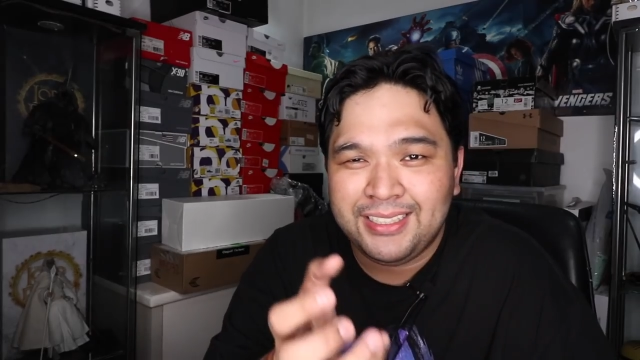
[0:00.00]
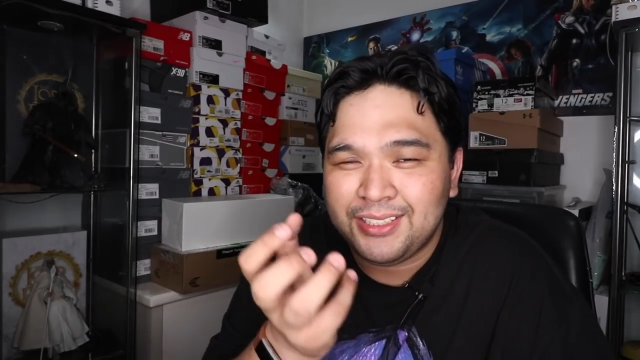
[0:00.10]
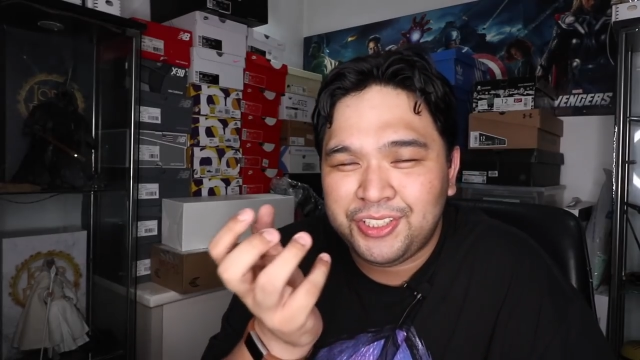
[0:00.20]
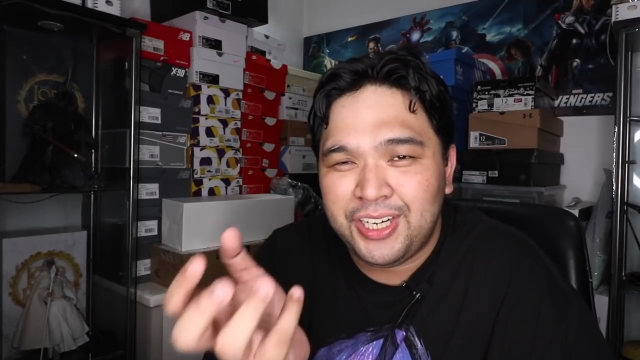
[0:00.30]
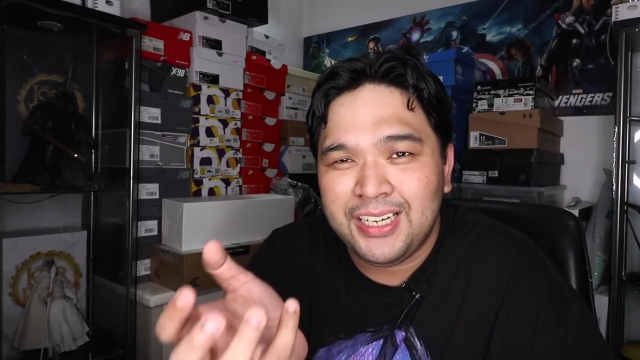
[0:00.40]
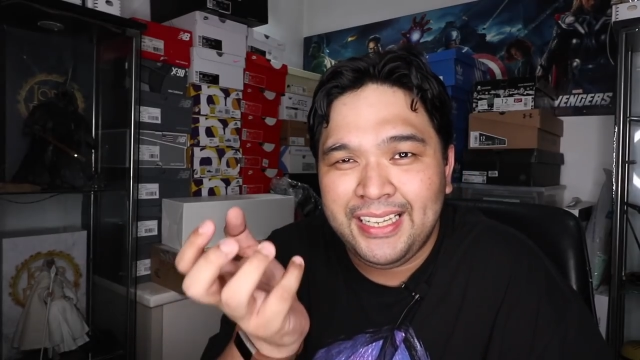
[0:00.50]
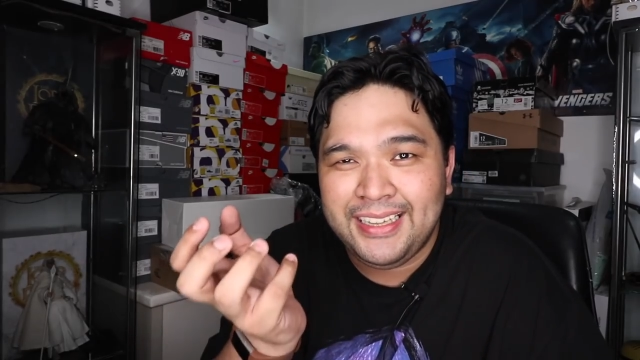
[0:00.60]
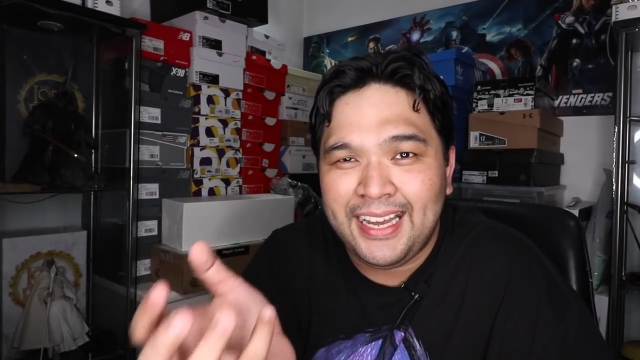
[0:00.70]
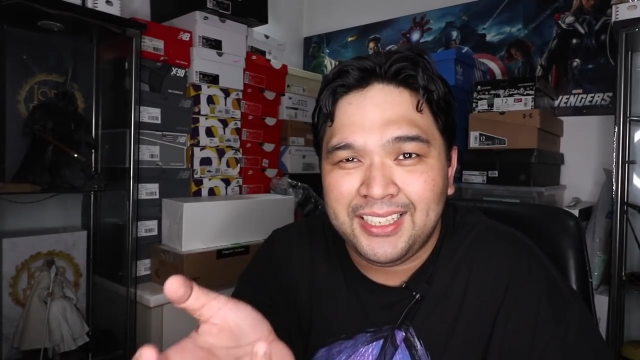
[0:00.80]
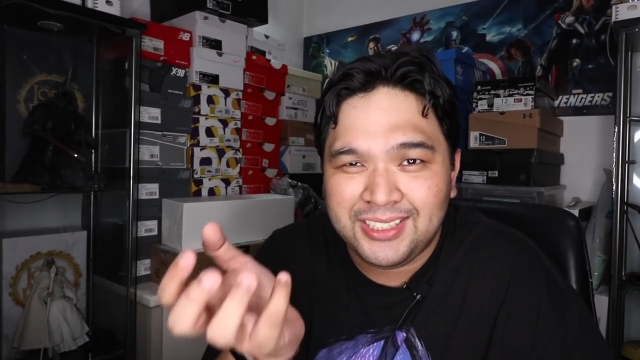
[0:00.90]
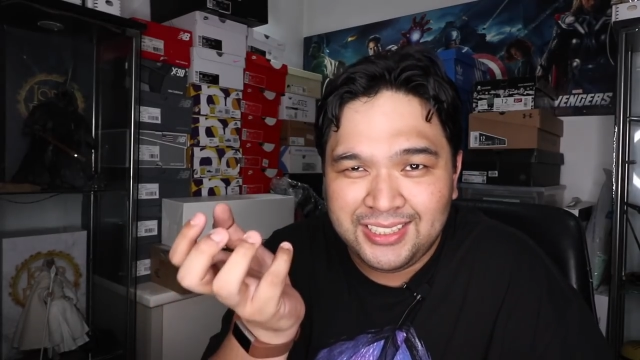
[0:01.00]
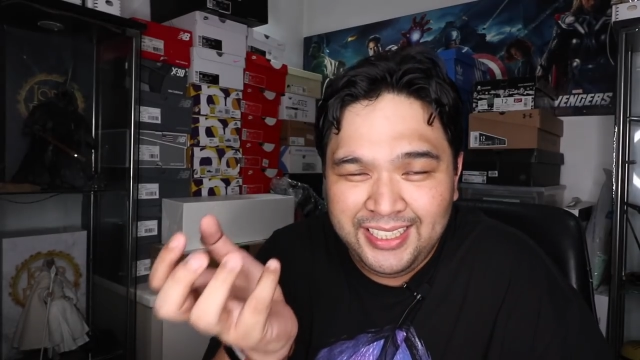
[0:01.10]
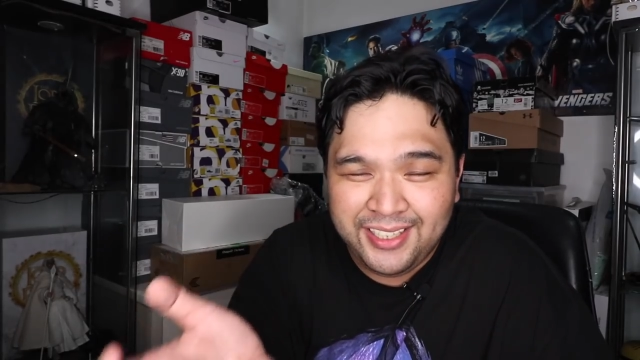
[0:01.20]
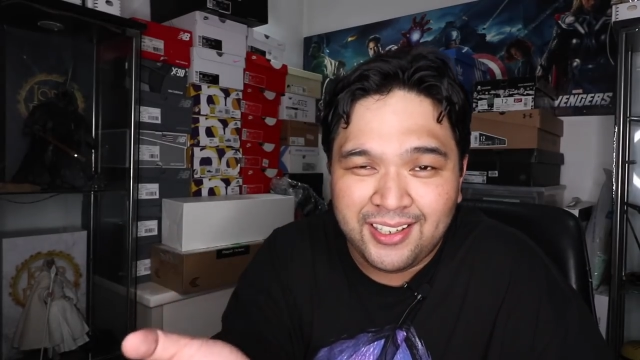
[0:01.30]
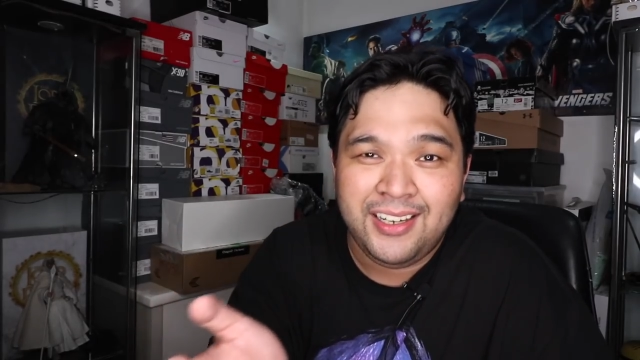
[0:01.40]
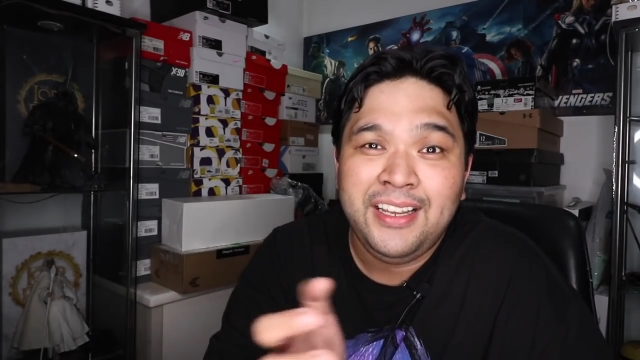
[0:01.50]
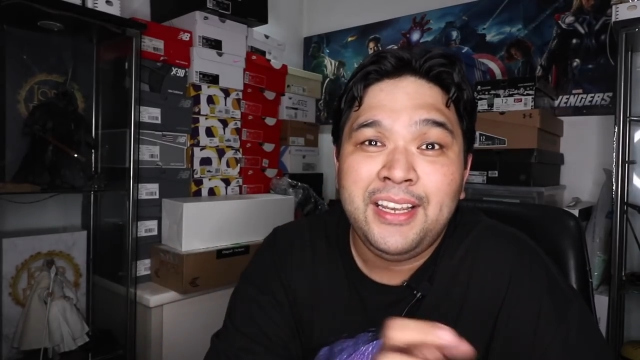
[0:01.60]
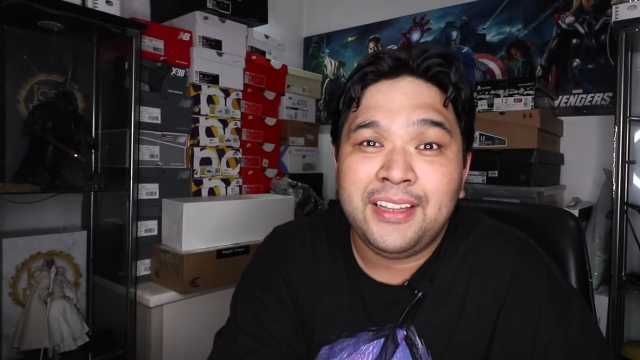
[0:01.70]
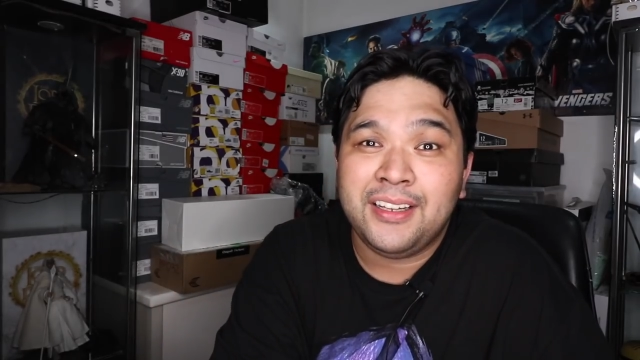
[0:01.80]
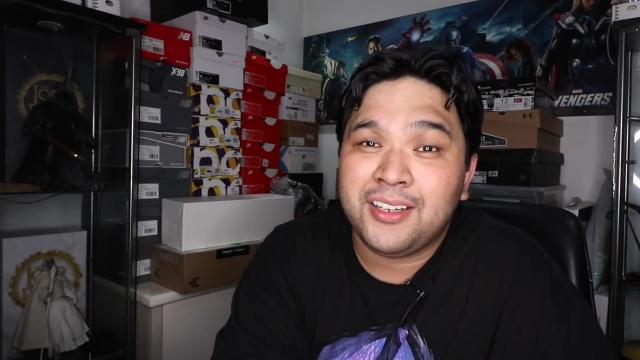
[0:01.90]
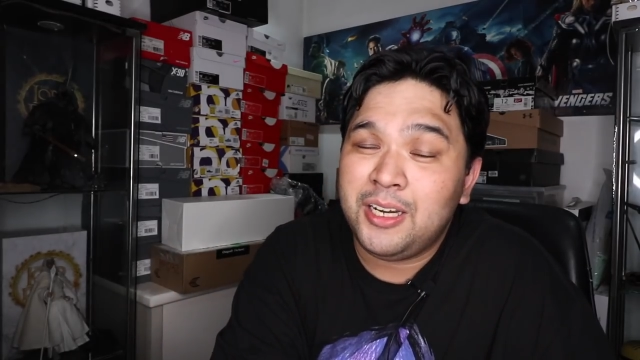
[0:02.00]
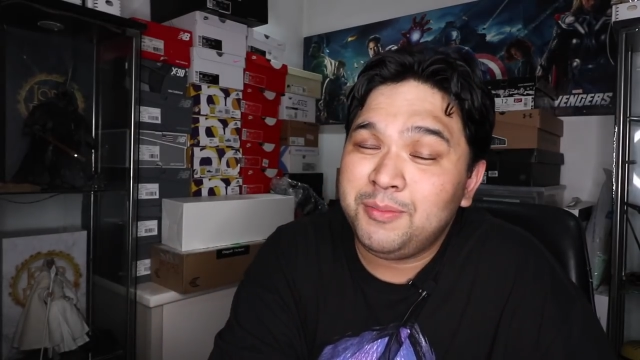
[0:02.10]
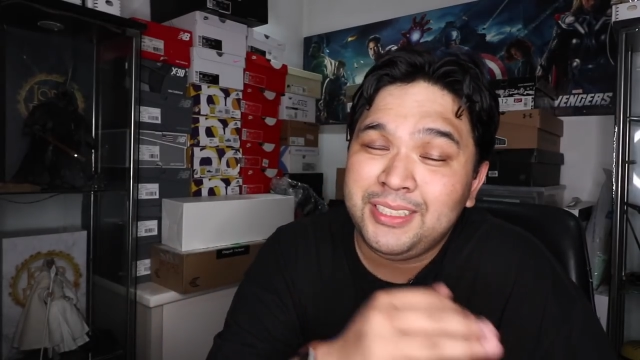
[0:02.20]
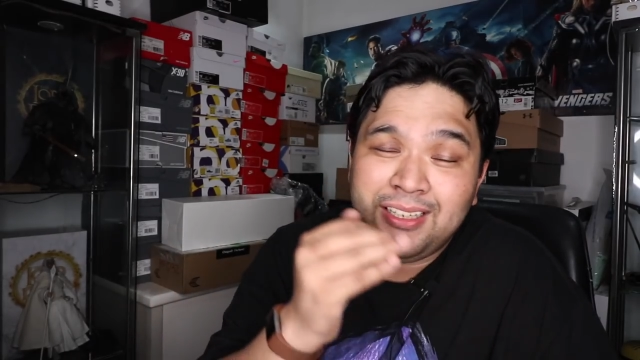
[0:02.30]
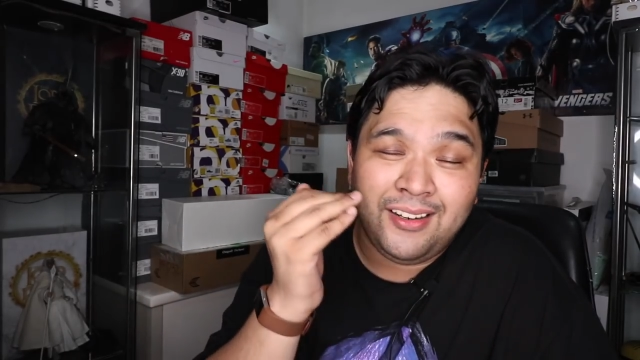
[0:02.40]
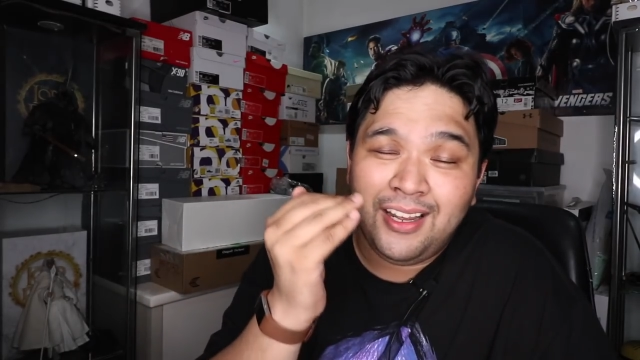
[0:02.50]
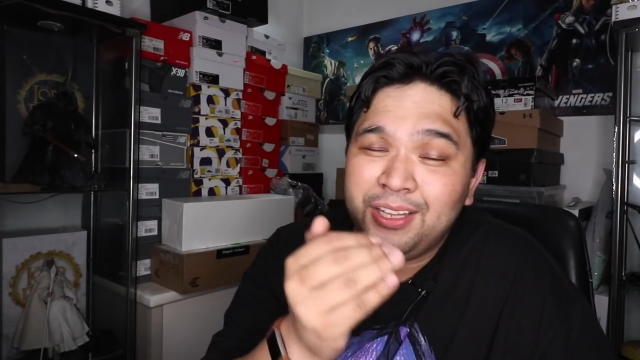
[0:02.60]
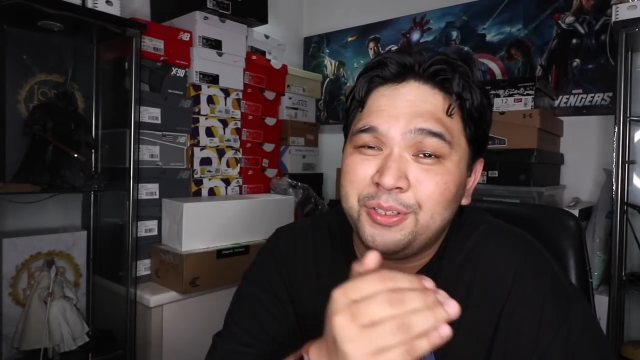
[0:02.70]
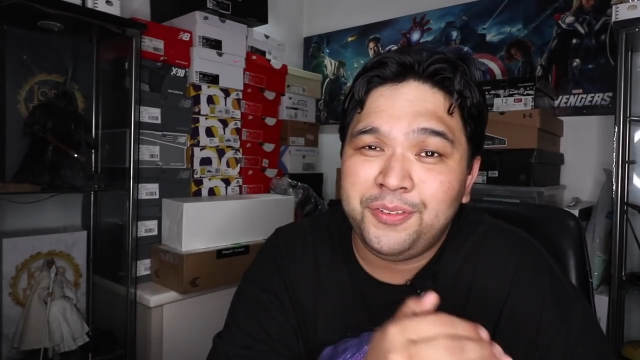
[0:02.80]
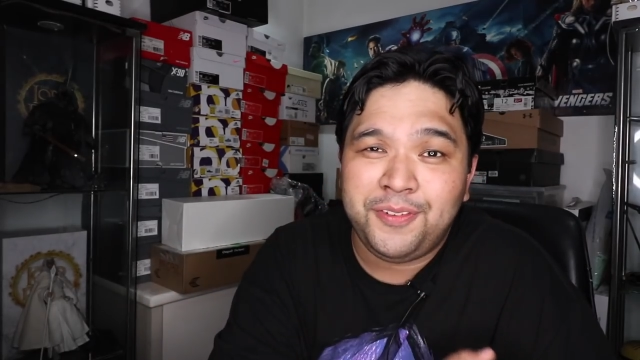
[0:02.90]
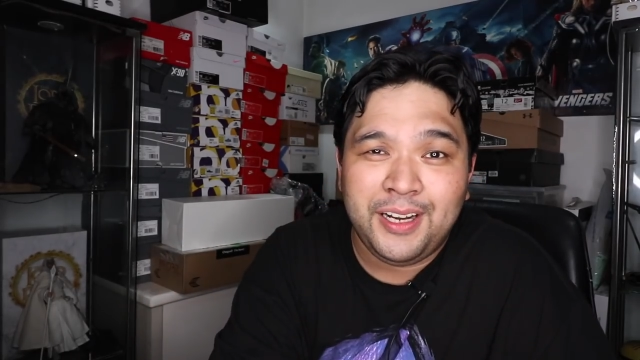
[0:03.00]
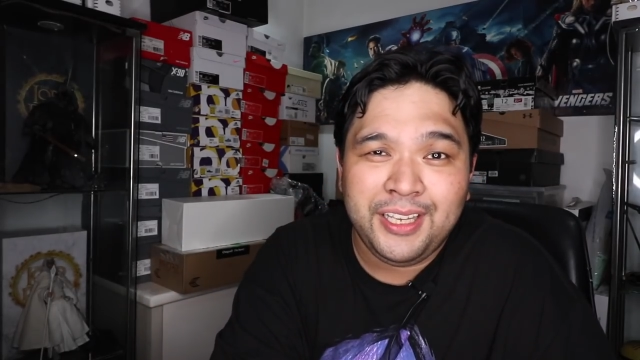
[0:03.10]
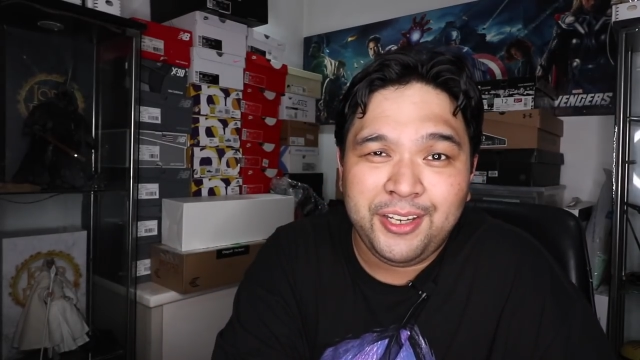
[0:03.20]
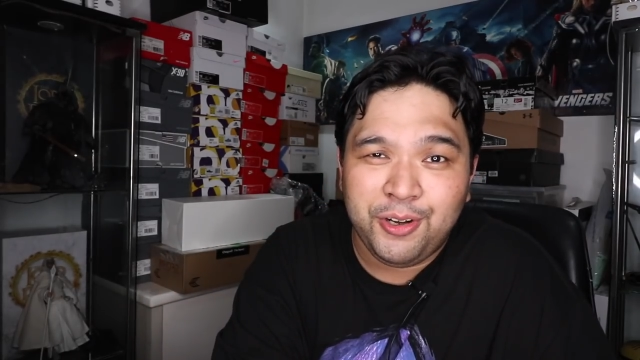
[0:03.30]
It's a chunky dad sneaker that comes in a lot of funky